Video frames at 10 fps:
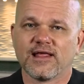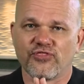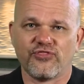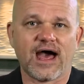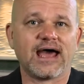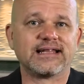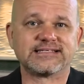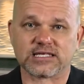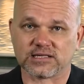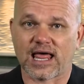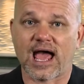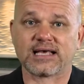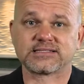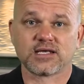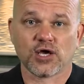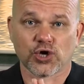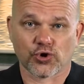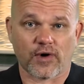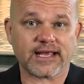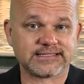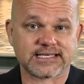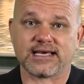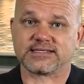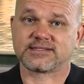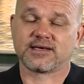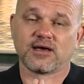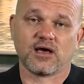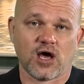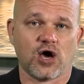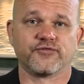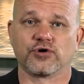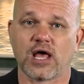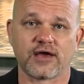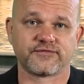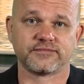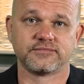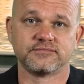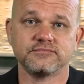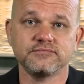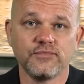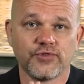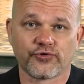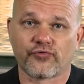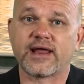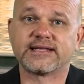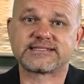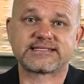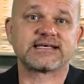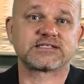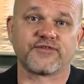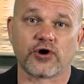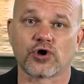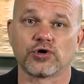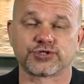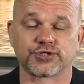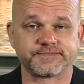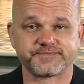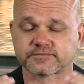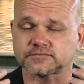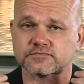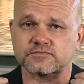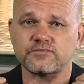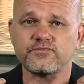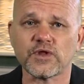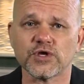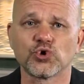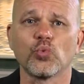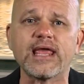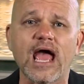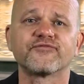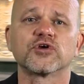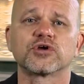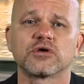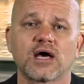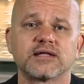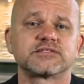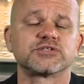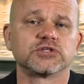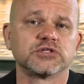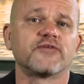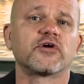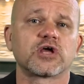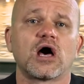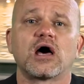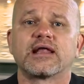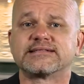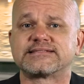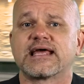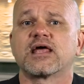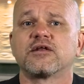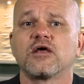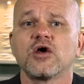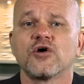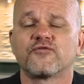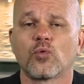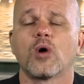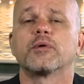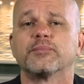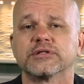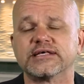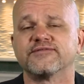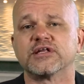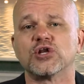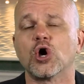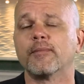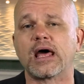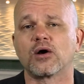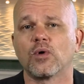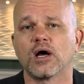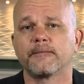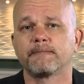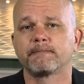That is the last great test of your life. The greatest test of our culture do we have the guts to love our God and stand for what we believe in no matter what?